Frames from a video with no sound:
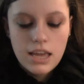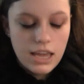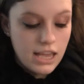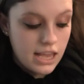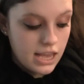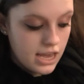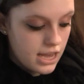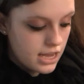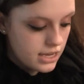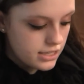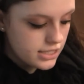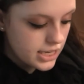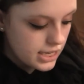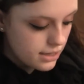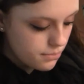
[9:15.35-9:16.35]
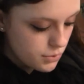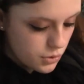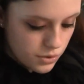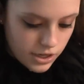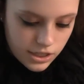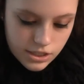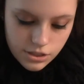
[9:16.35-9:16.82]
and I am
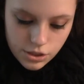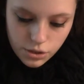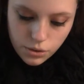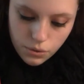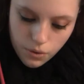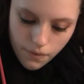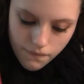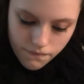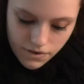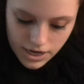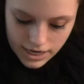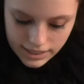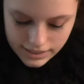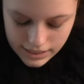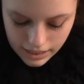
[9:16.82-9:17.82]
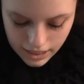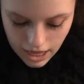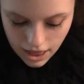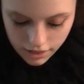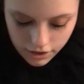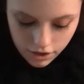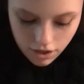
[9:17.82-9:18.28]
going to find a
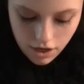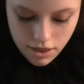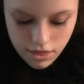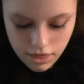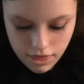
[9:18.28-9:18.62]
color